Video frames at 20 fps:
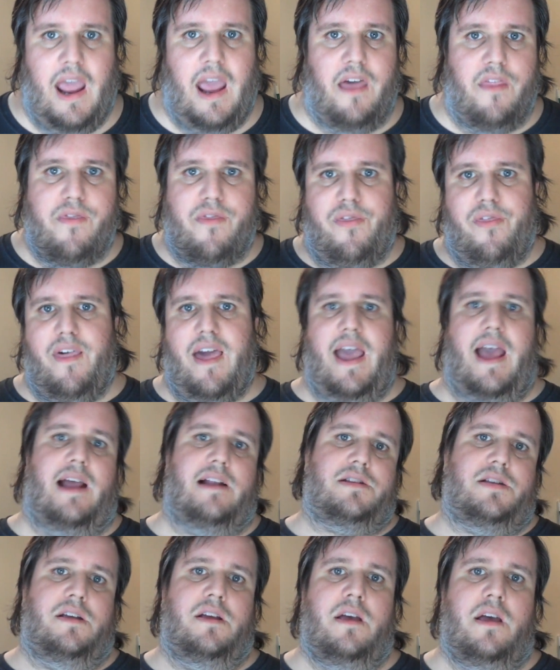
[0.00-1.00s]
And
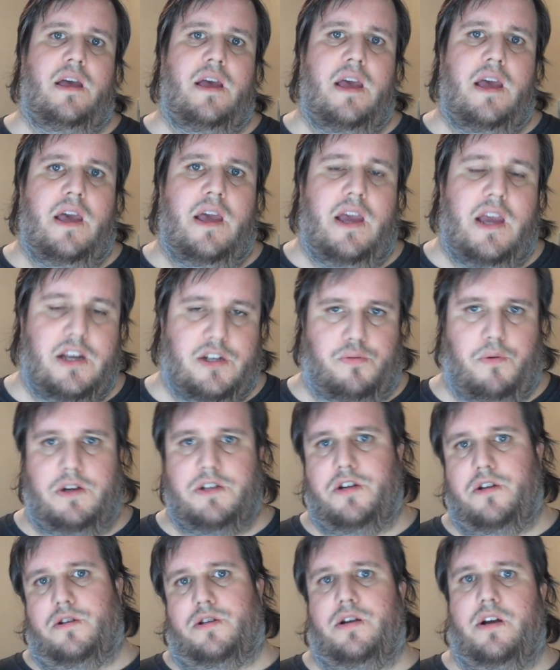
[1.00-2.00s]
that is
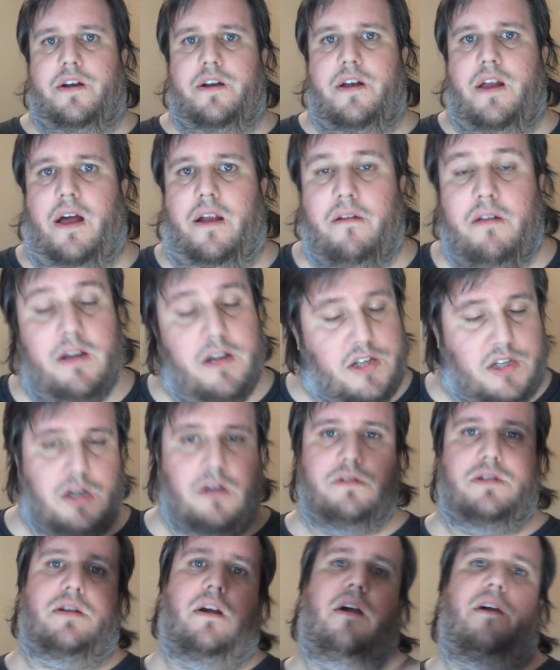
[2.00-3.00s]
what you should have done.
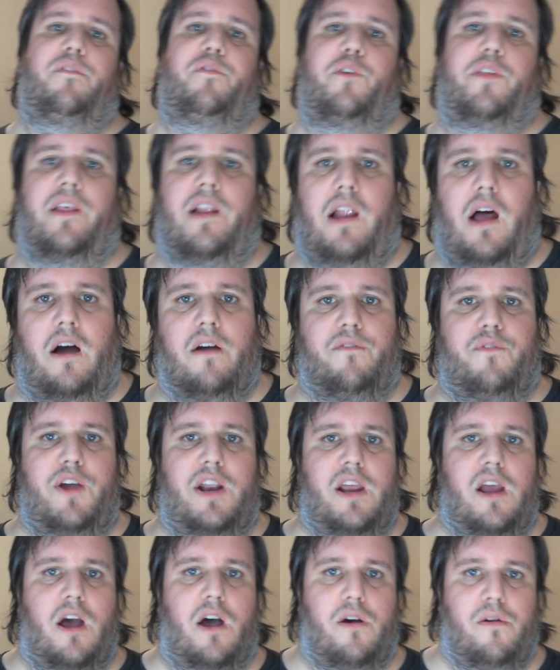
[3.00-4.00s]
So sorry for the long
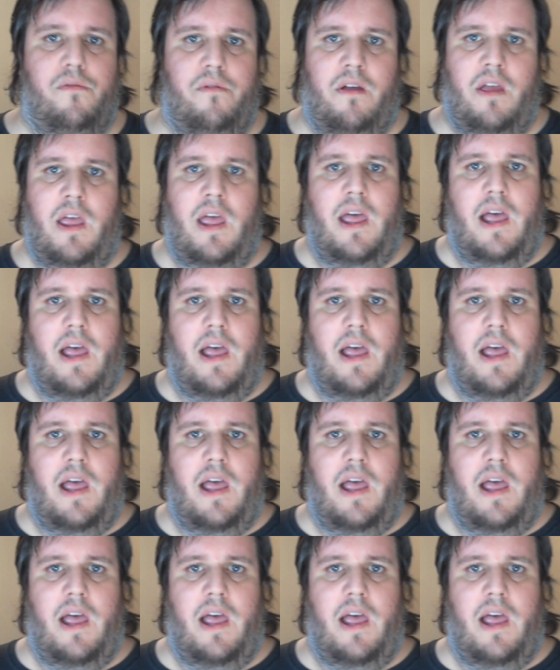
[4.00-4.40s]
video.